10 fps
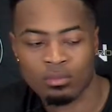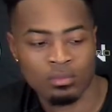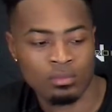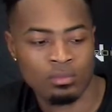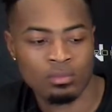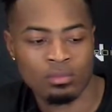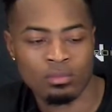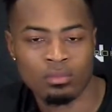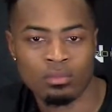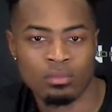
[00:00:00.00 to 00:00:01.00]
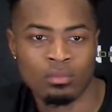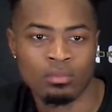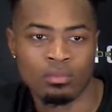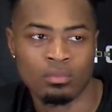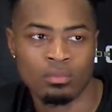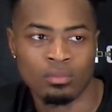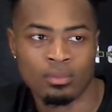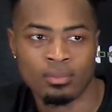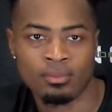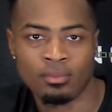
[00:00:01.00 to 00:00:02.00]

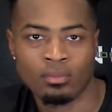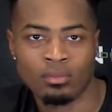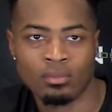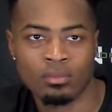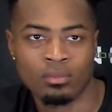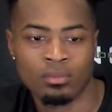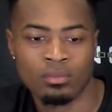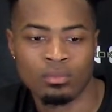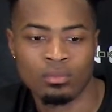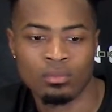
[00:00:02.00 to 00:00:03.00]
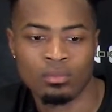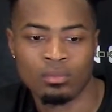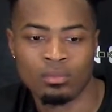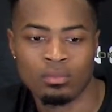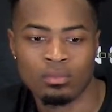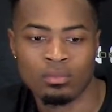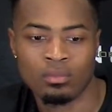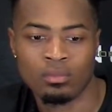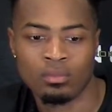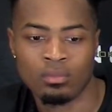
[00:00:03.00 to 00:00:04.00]

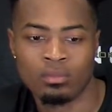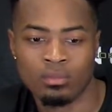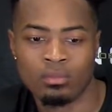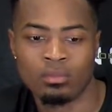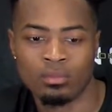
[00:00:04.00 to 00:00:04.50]
[no speech]